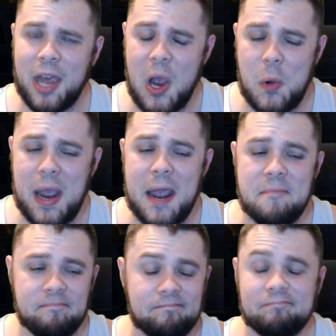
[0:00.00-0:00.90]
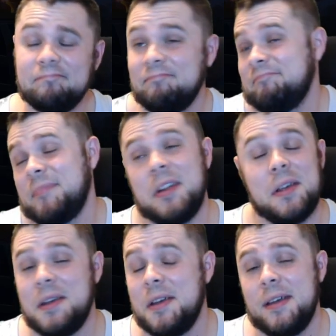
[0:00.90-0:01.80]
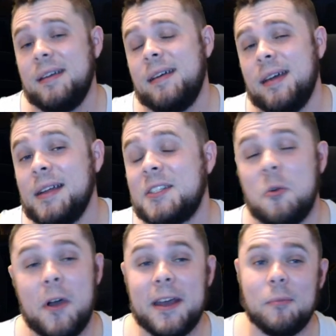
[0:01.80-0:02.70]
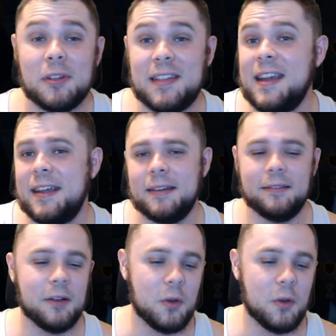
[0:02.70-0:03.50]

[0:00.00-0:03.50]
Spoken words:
Okay. It's a win. We'll take it.